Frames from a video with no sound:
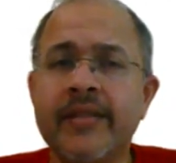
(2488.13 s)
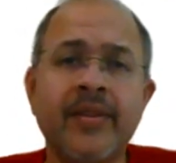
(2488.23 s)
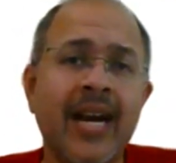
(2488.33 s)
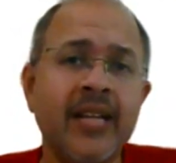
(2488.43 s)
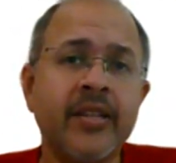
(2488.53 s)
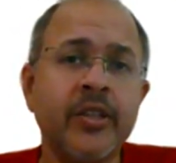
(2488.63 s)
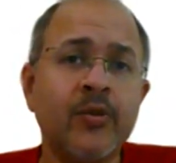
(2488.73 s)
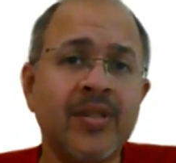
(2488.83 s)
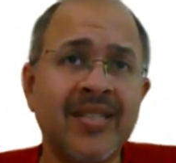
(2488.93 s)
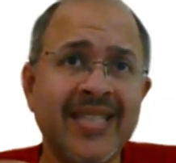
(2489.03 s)
They will either
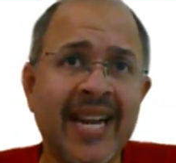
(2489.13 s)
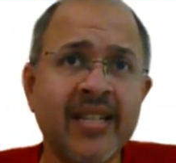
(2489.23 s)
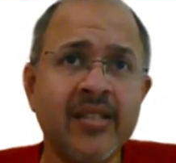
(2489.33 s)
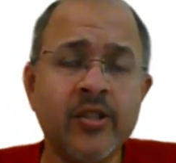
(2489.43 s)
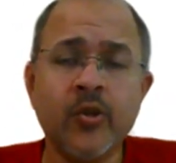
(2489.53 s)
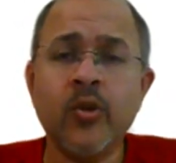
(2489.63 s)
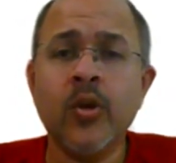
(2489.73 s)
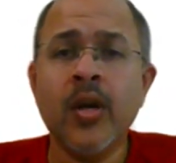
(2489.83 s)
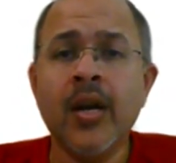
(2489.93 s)
use nets to